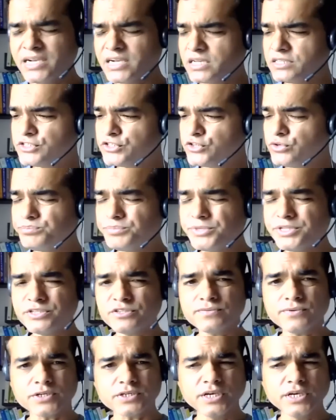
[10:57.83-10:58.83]
Consume
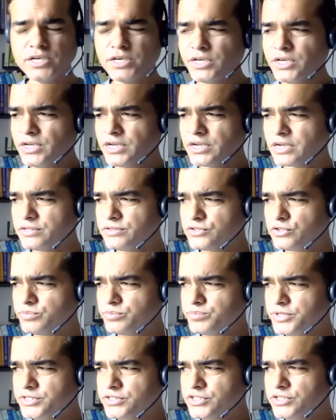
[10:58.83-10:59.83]
means what?
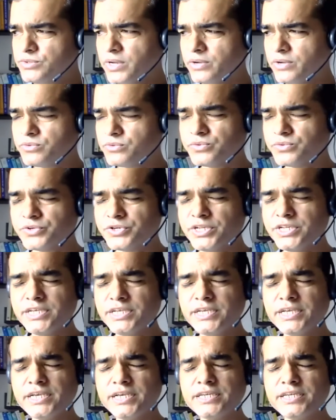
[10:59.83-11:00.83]
Consume means you have to
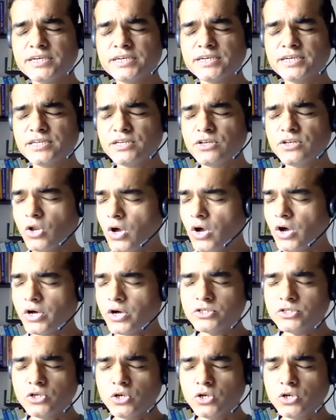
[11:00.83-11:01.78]
read a lot.